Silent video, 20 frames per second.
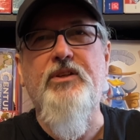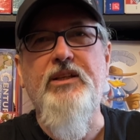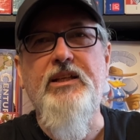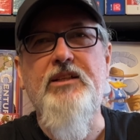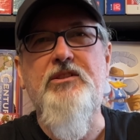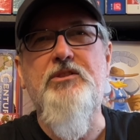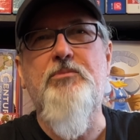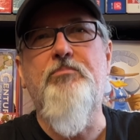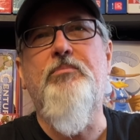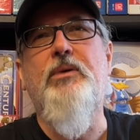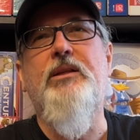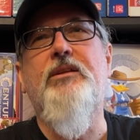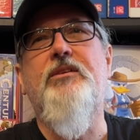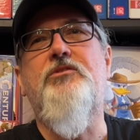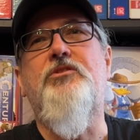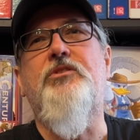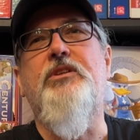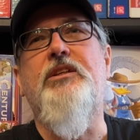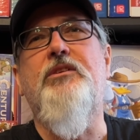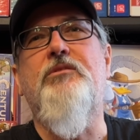each
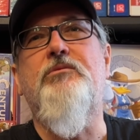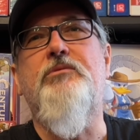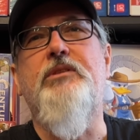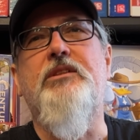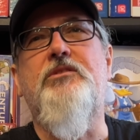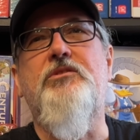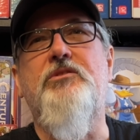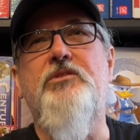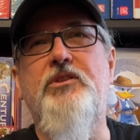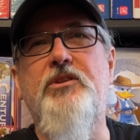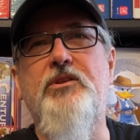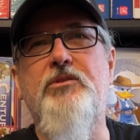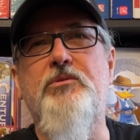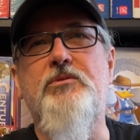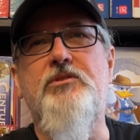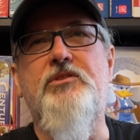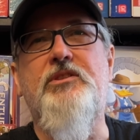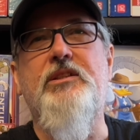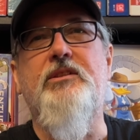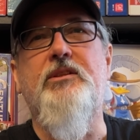military unit
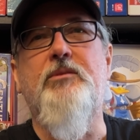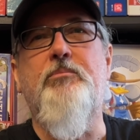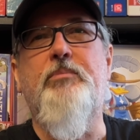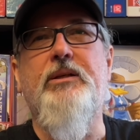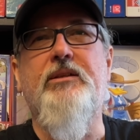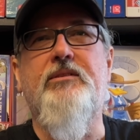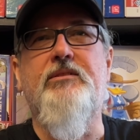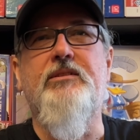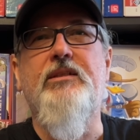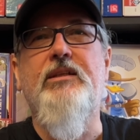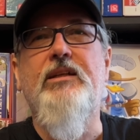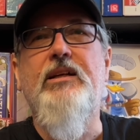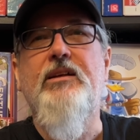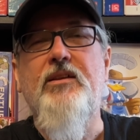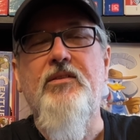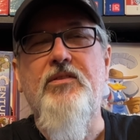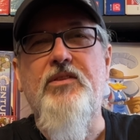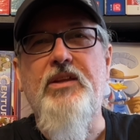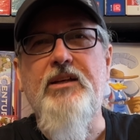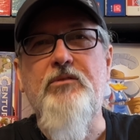used in the bid.
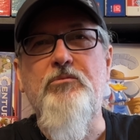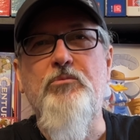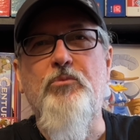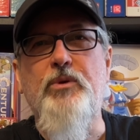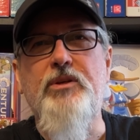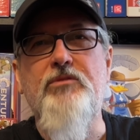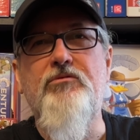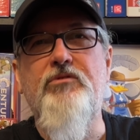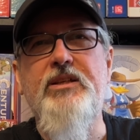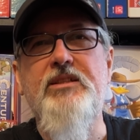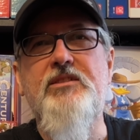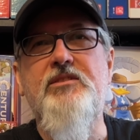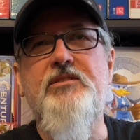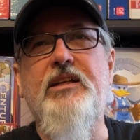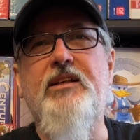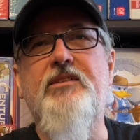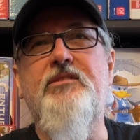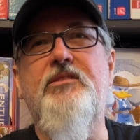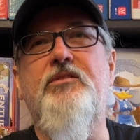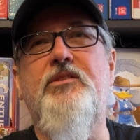Then we
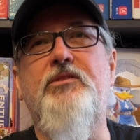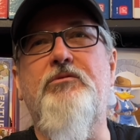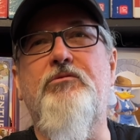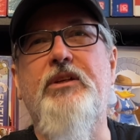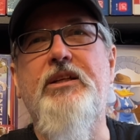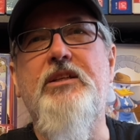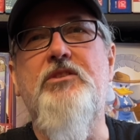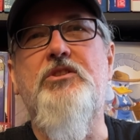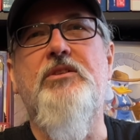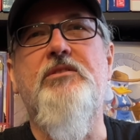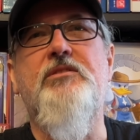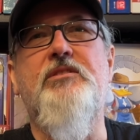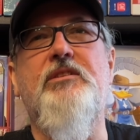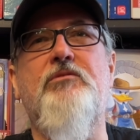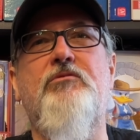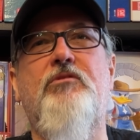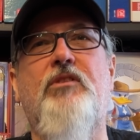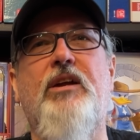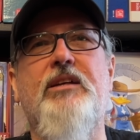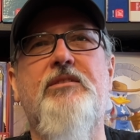reset the region's
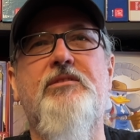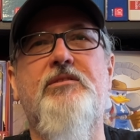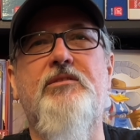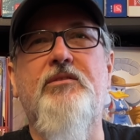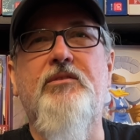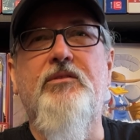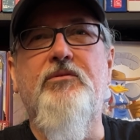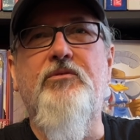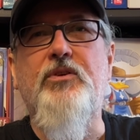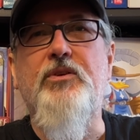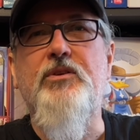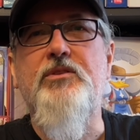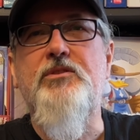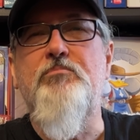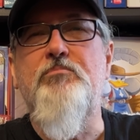unrest. First,